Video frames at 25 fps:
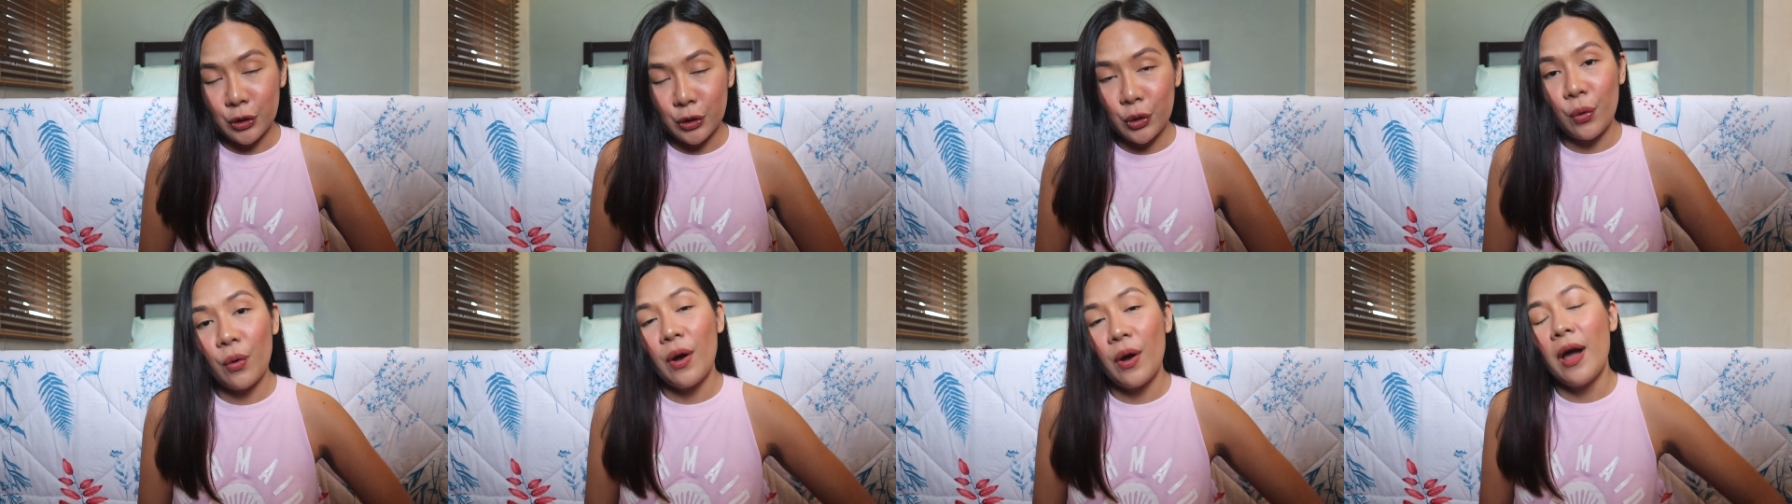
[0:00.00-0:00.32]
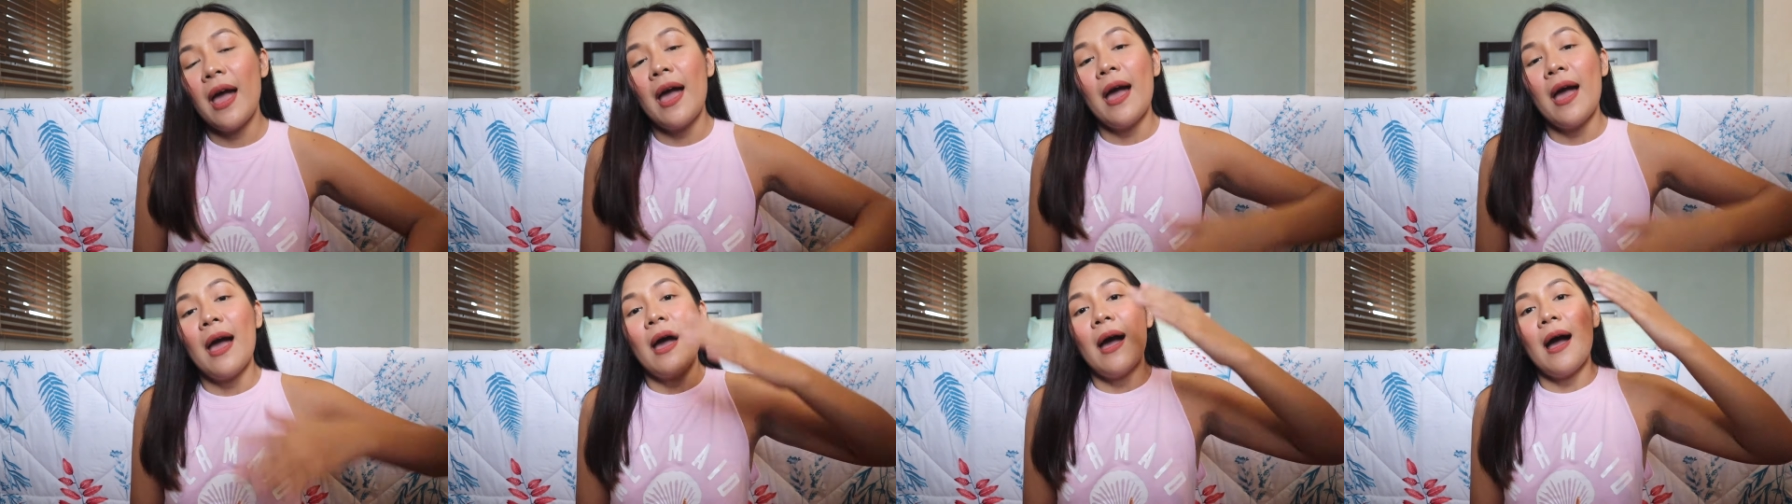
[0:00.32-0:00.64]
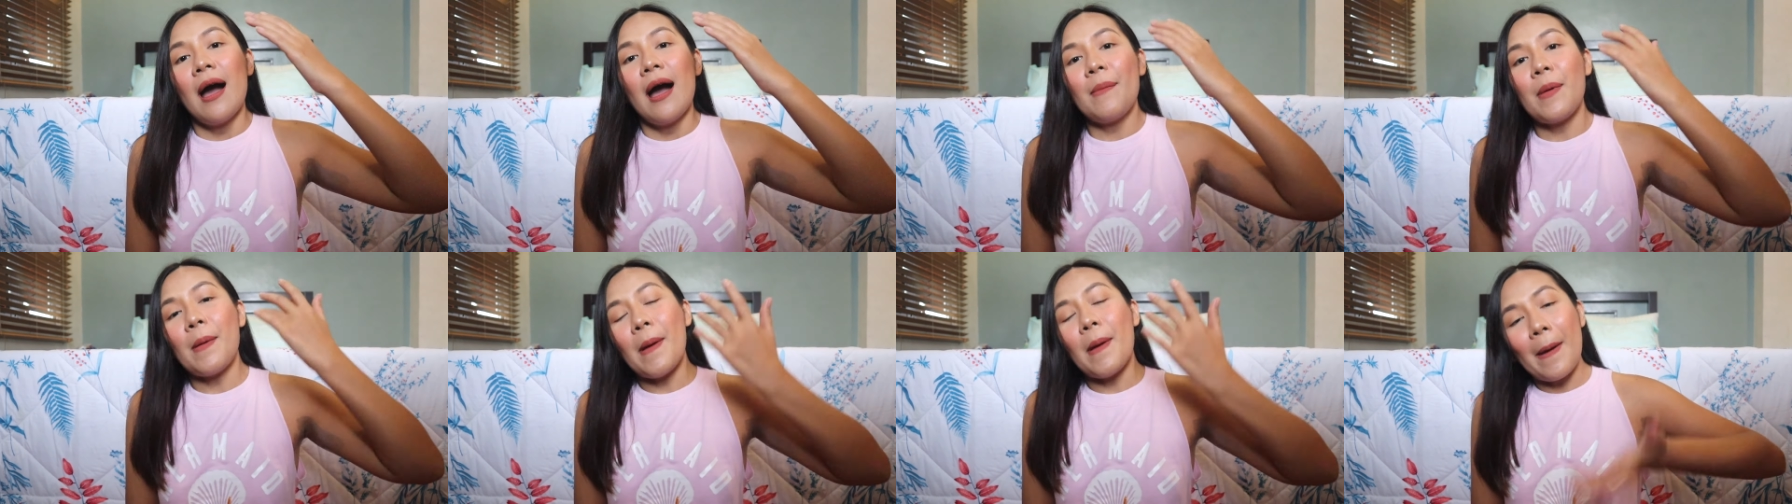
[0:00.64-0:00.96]
So,
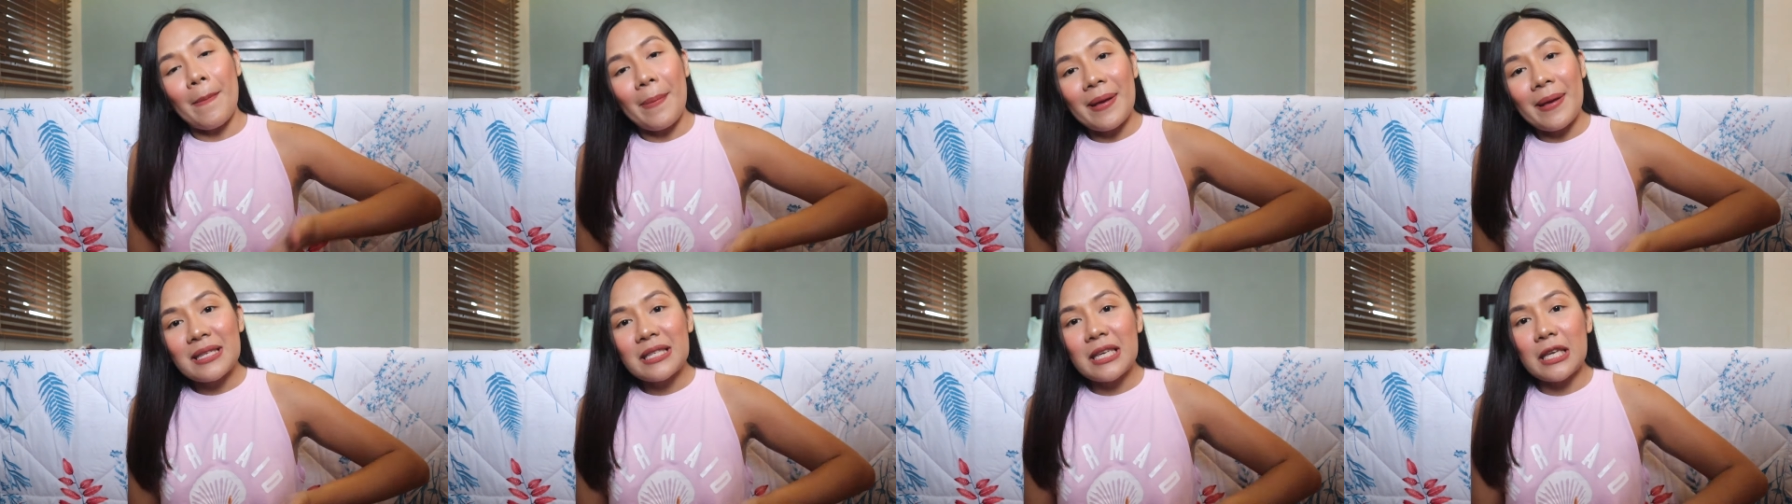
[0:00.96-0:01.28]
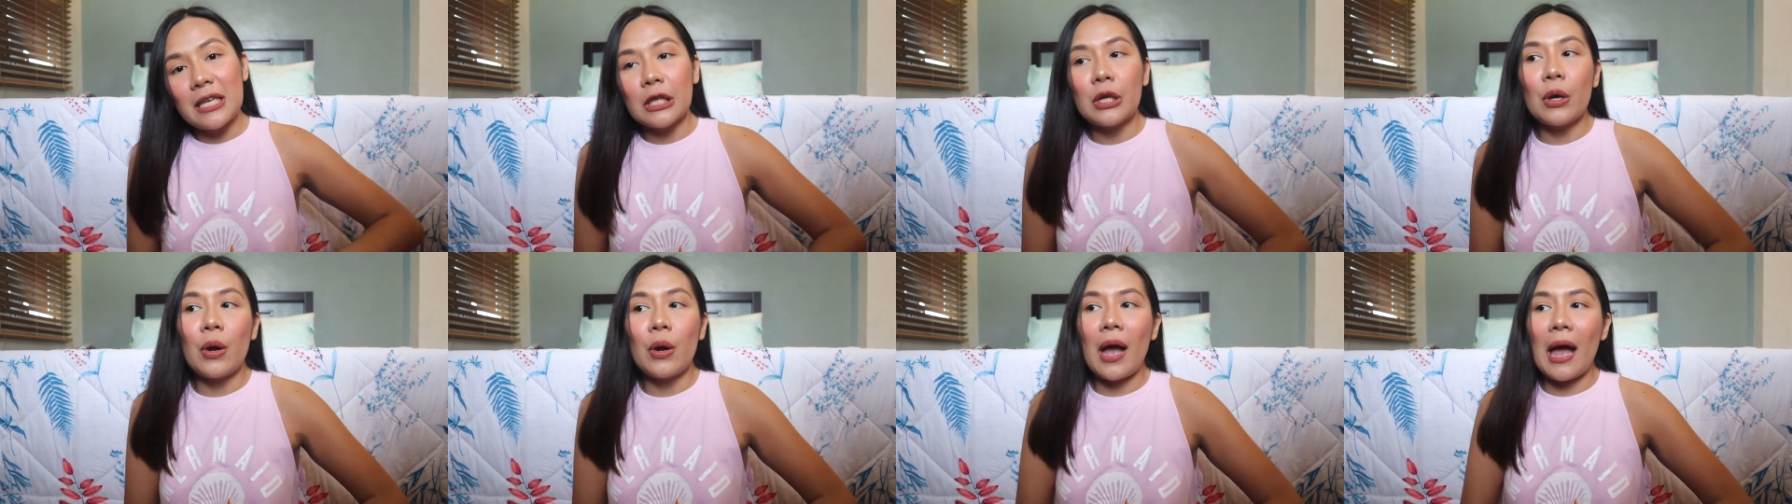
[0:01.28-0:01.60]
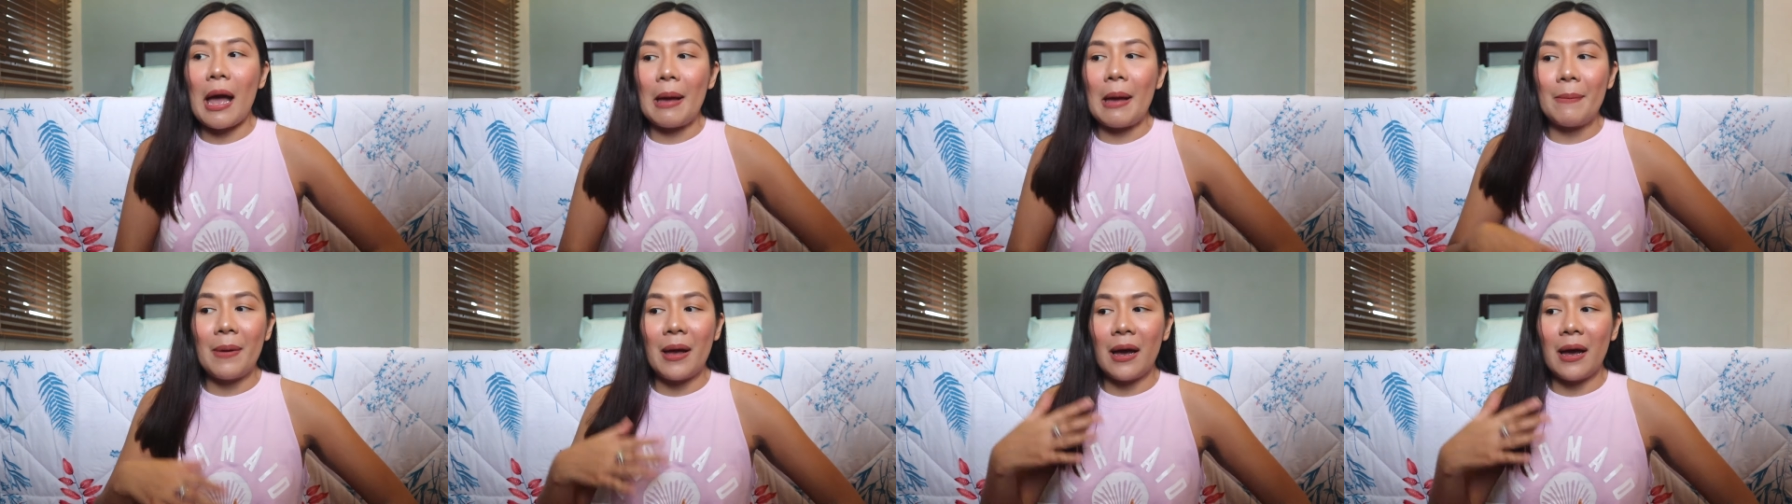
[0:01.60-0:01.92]
mapapansin nyo
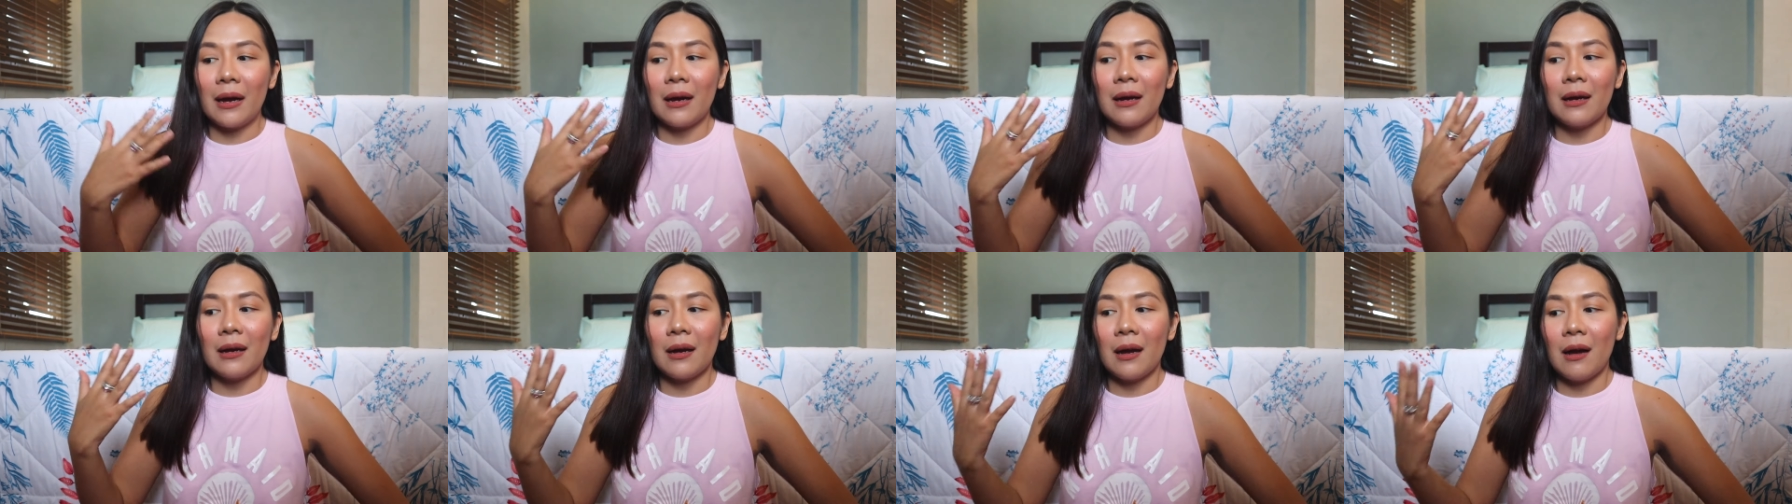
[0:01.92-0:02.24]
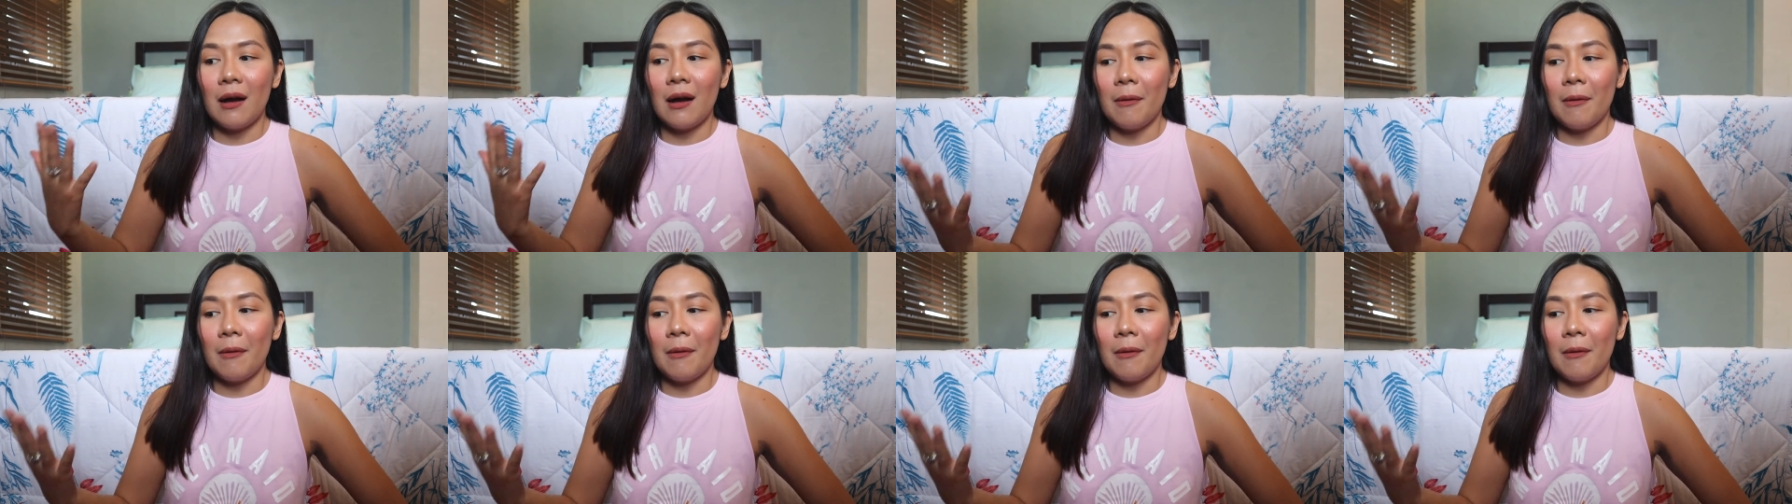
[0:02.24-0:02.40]
habang